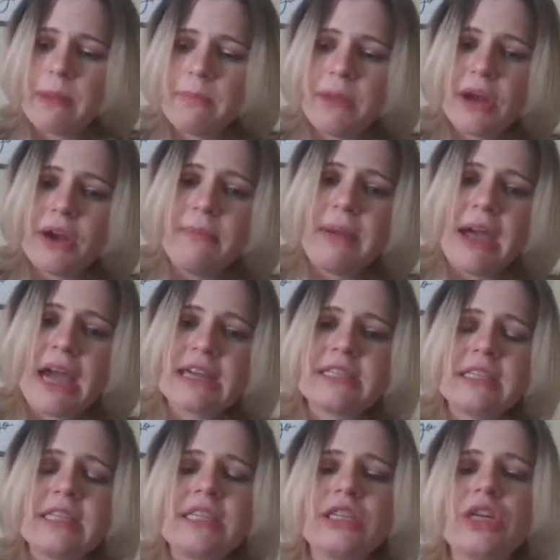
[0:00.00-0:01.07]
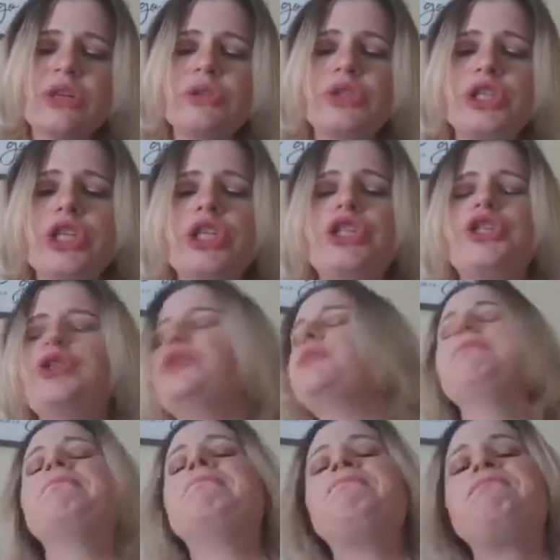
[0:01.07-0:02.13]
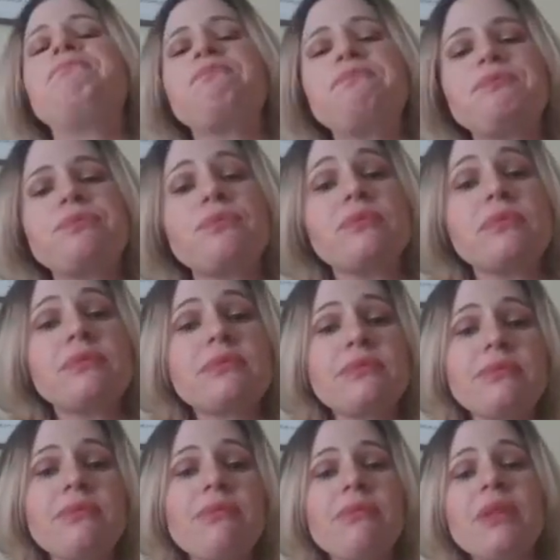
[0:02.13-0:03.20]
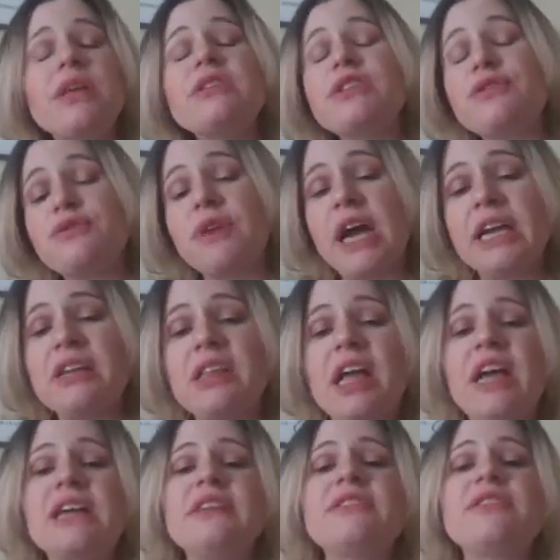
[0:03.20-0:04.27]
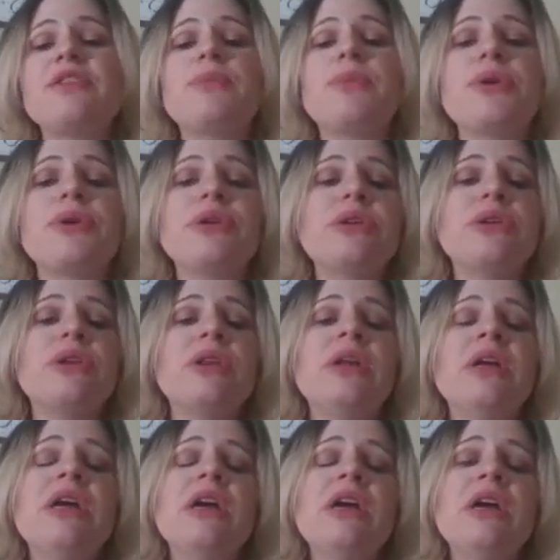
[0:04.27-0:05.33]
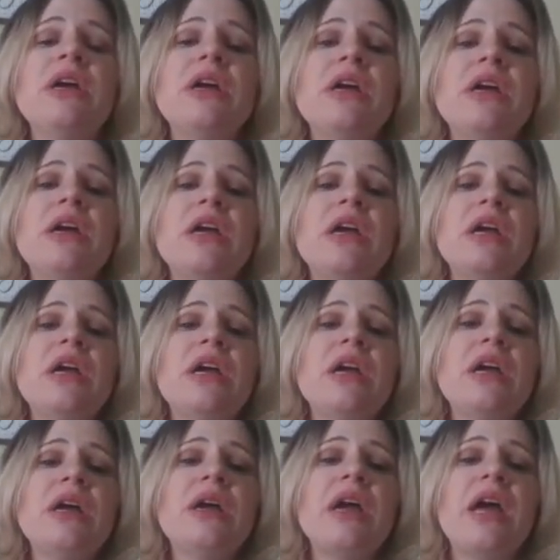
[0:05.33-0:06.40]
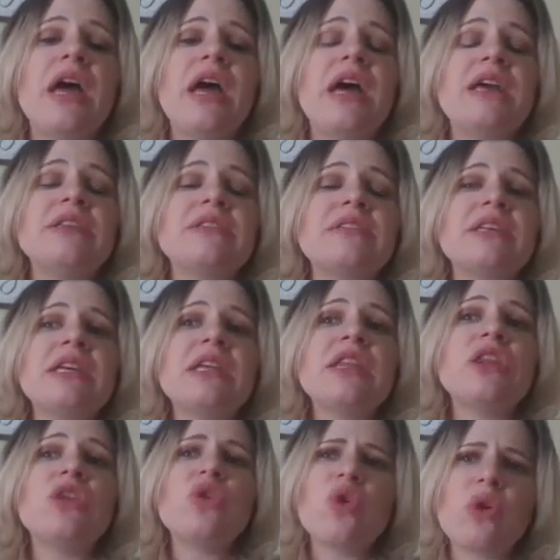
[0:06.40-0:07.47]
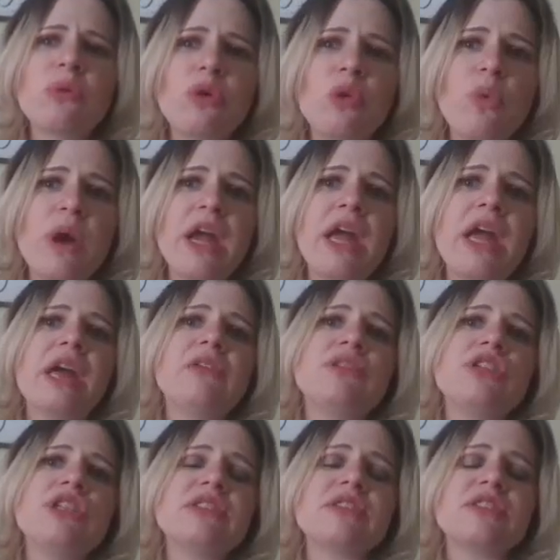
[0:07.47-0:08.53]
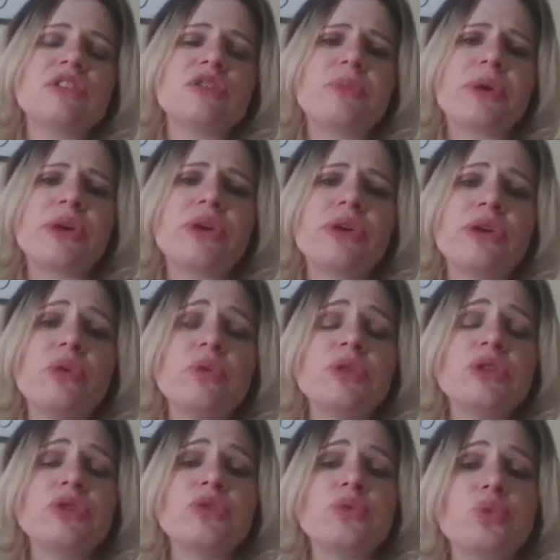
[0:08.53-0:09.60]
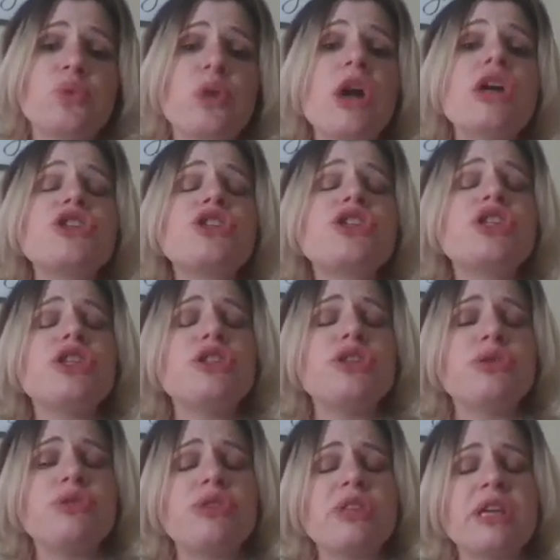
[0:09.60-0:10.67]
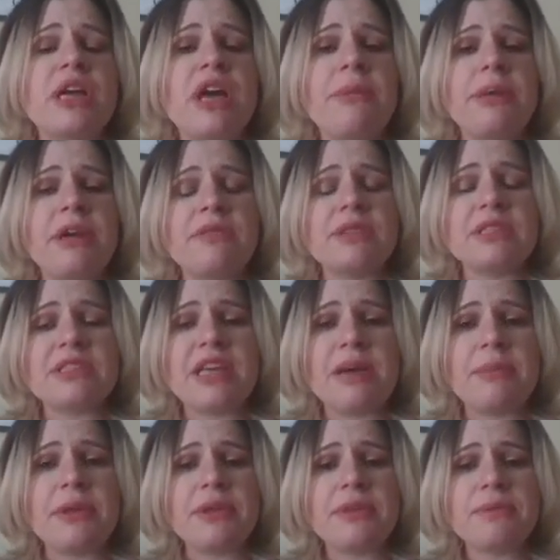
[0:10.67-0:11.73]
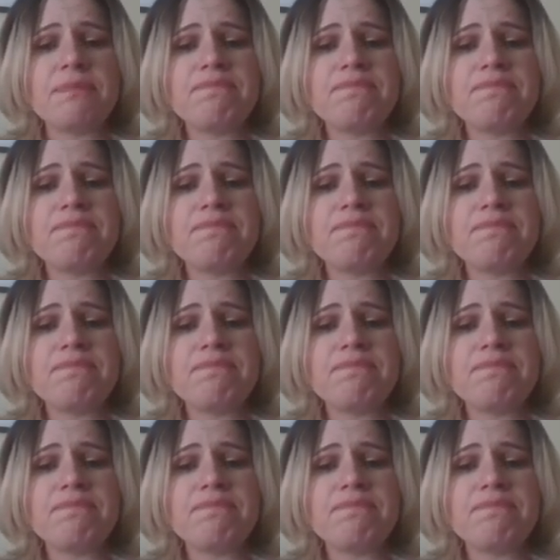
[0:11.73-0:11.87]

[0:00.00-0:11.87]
Mary Magdalene goes to the tomb to finalize the burial, as the normal way of Jesus's burial was rushed due to the coming of the Sabbath.